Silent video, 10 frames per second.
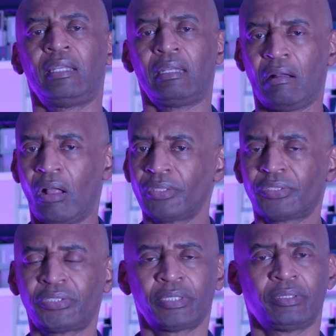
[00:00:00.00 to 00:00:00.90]
get all the
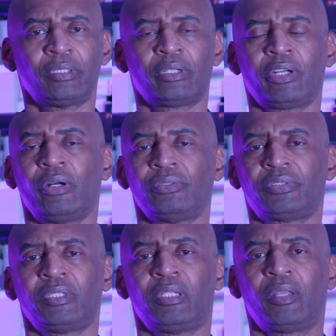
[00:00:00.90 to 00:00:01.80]
serial codes
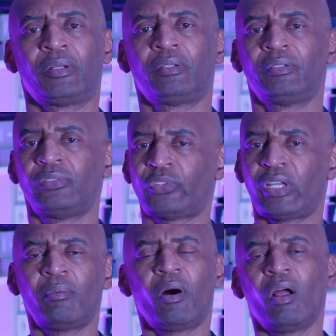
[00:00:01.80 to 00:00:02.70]
together,
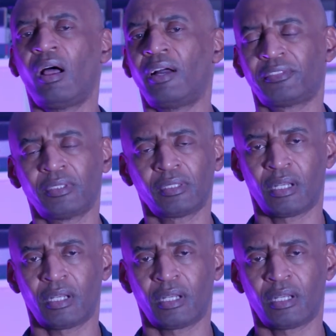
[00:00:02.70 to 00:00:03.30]
send them all off to the